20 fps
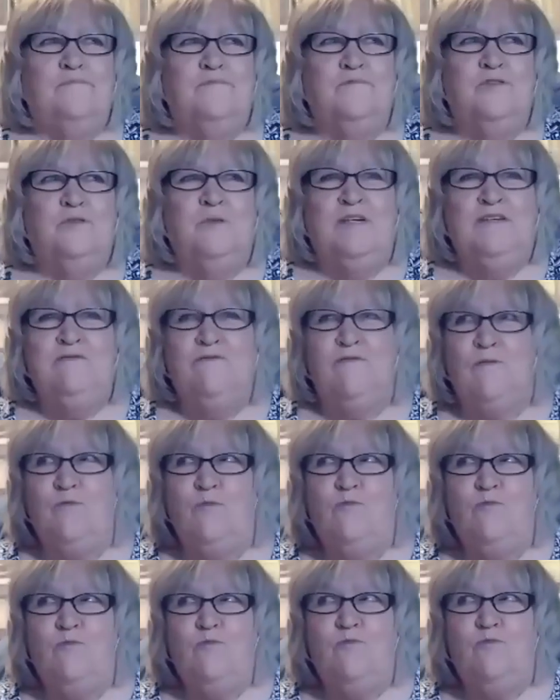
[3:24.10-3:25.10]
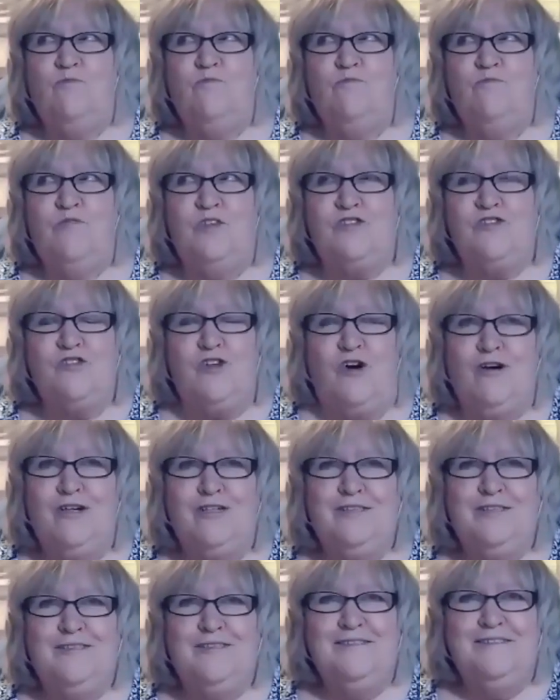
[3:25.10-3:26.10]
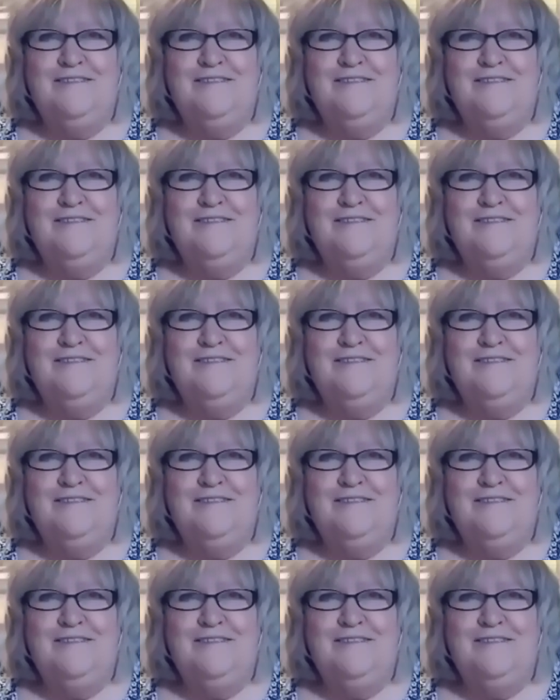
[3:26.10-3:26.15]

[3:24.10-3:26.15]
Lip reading: mean from the start?